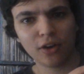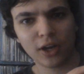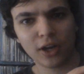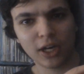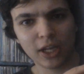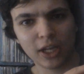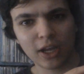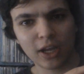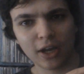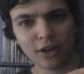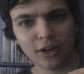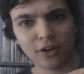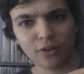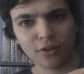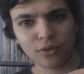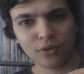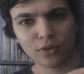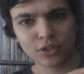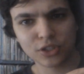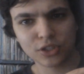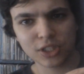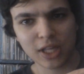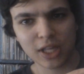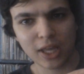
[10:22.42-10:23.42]
kind of cutting
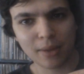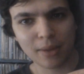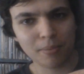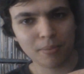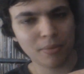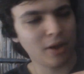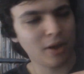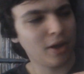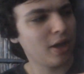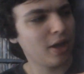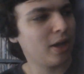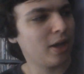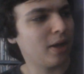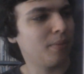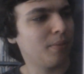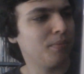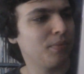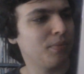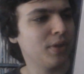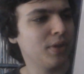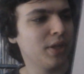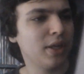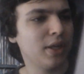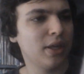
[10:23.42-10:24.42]
across there, but
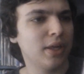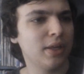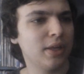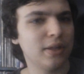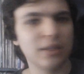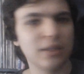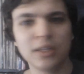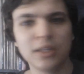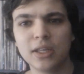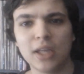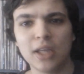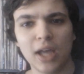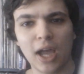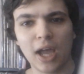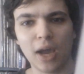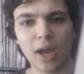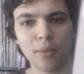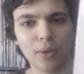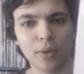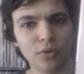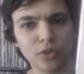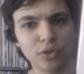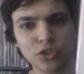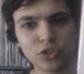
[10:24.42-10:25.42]

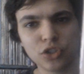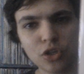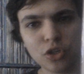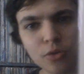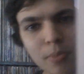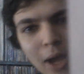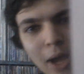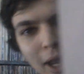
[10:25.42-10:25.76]
well, not too